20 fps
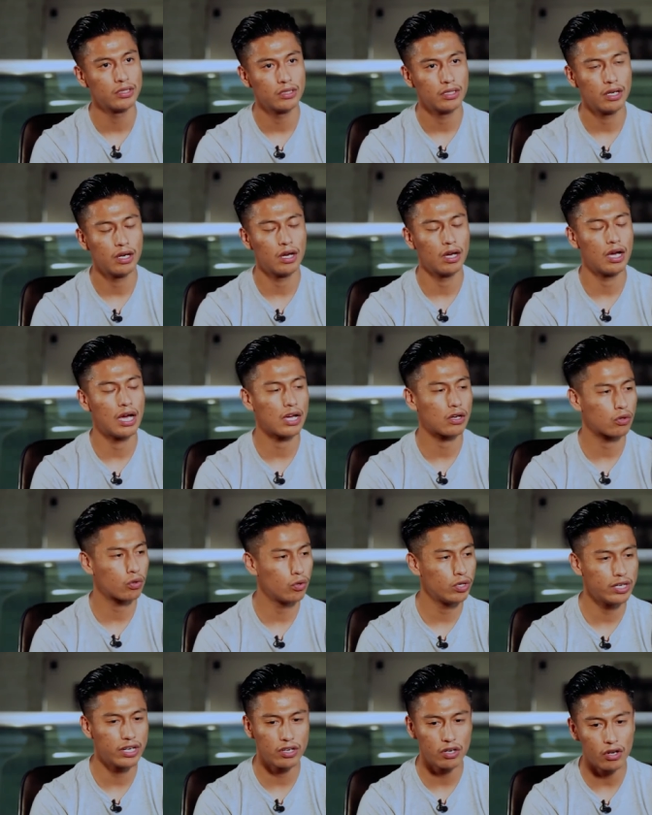Uh, I
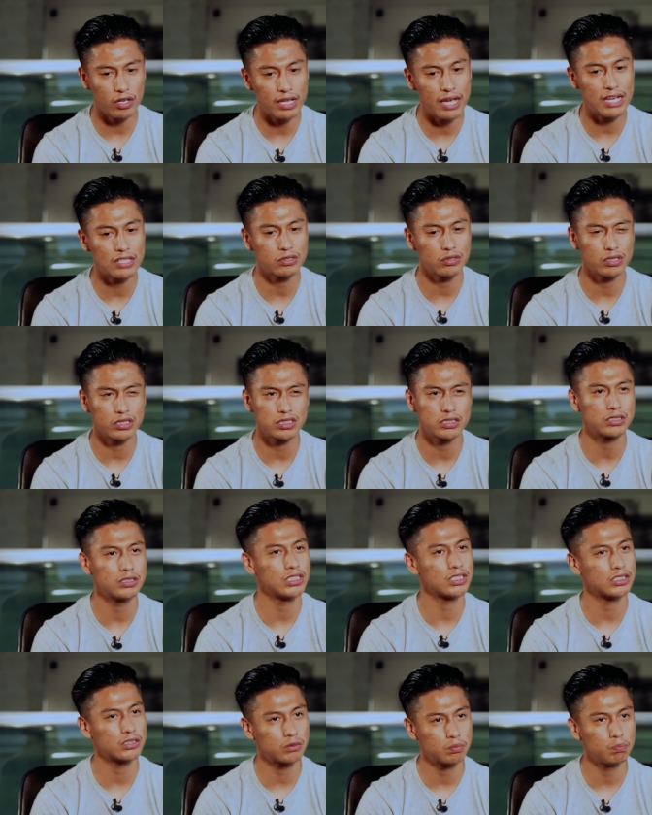coordinate all that, so it's
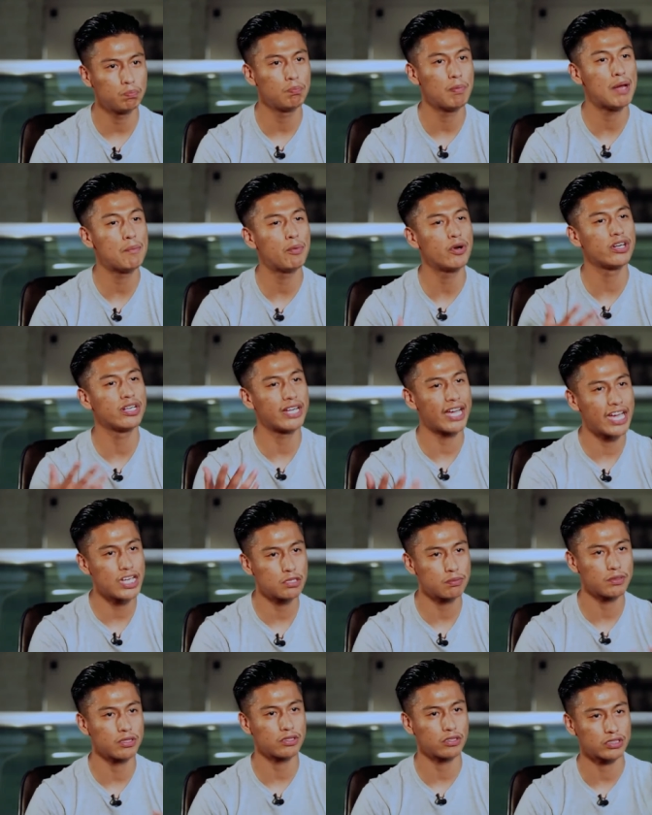just member
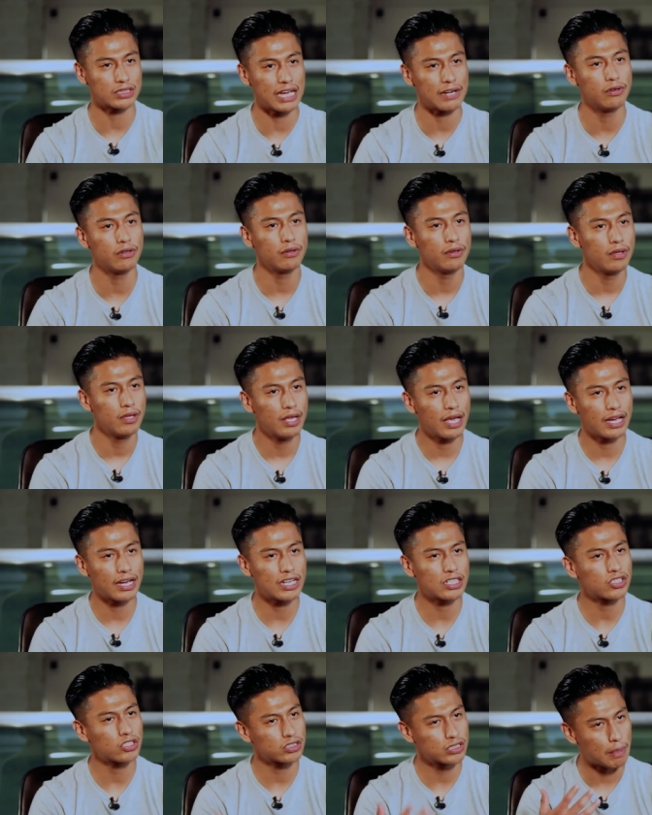engagement. Cause I
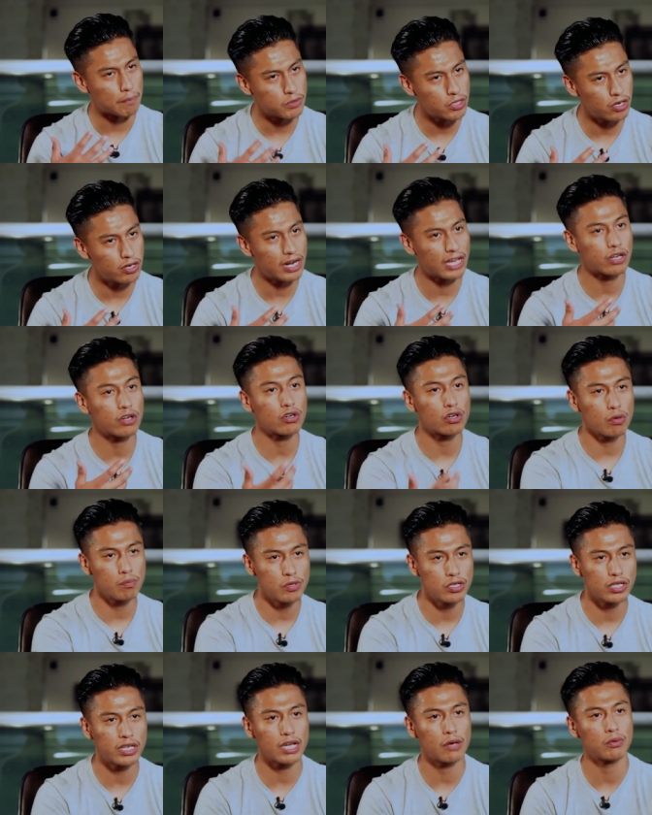guess, cause I'm young, I could
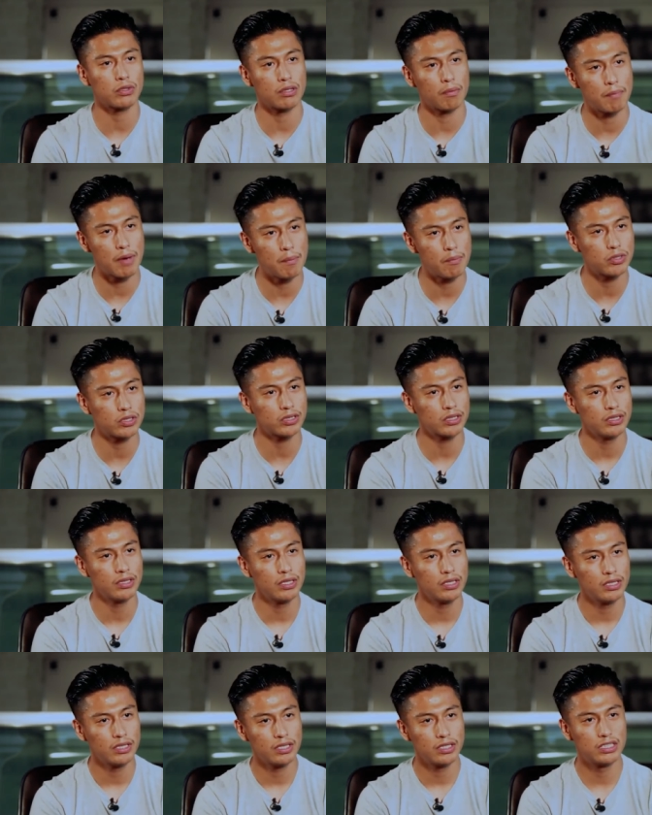communicate with the members
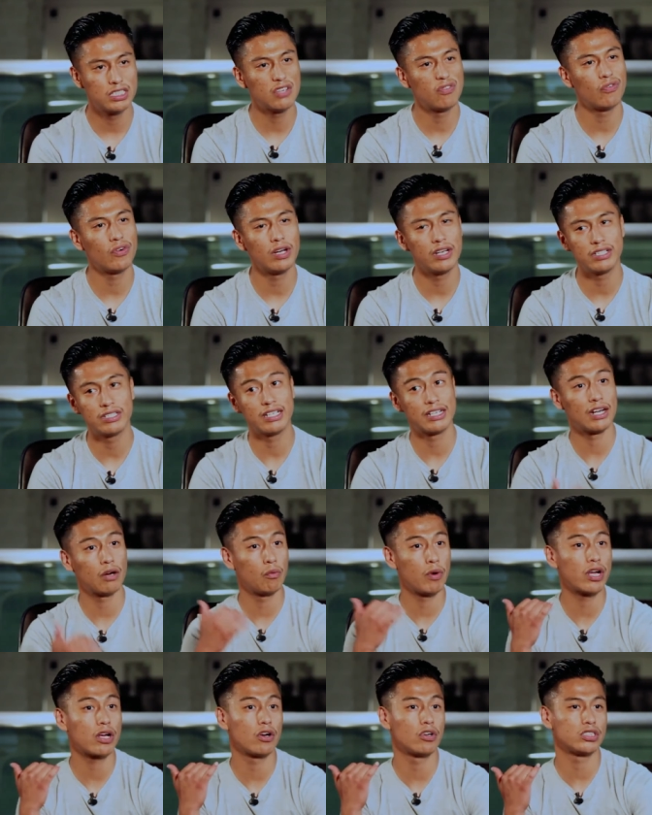differently than a
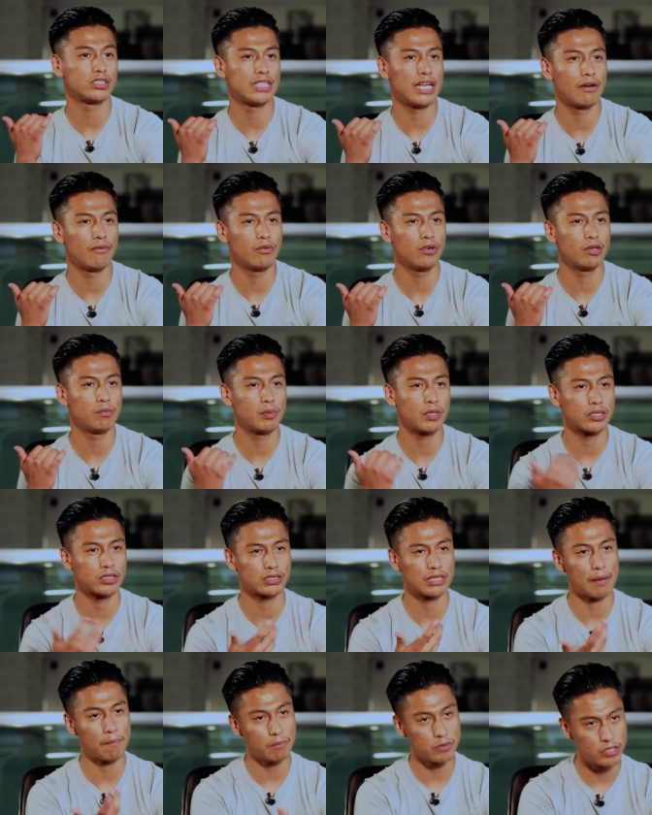regular staff would
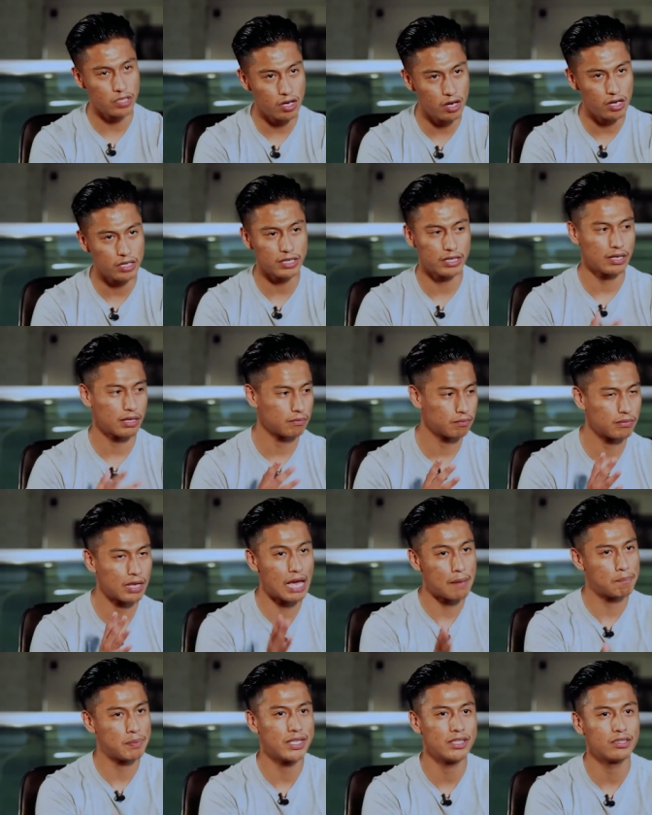because I'm young and
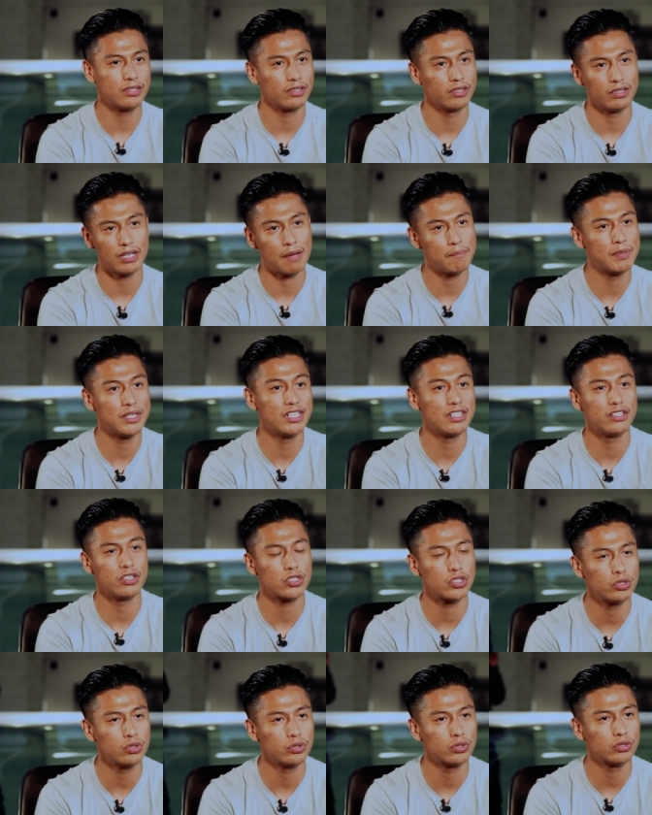I've been there, I've been in their
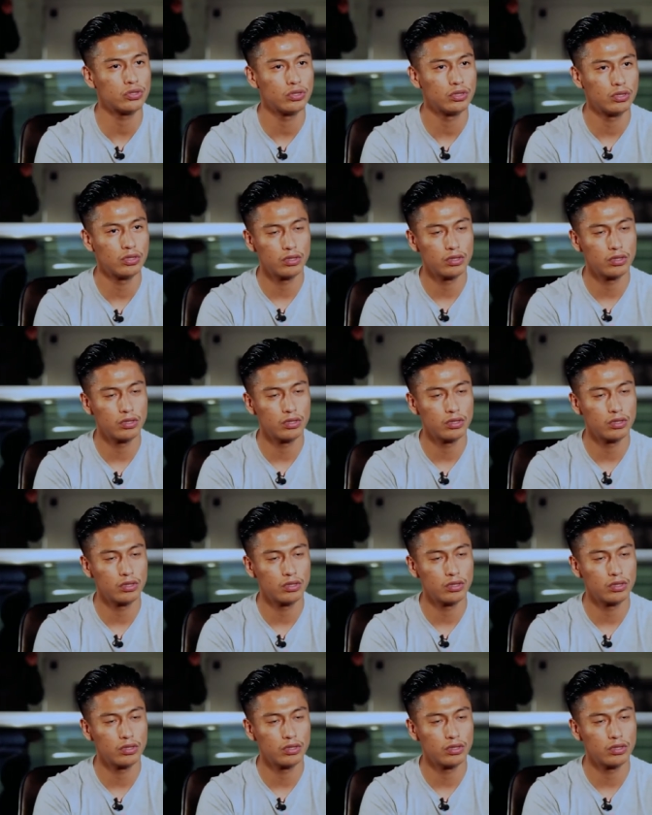shoes.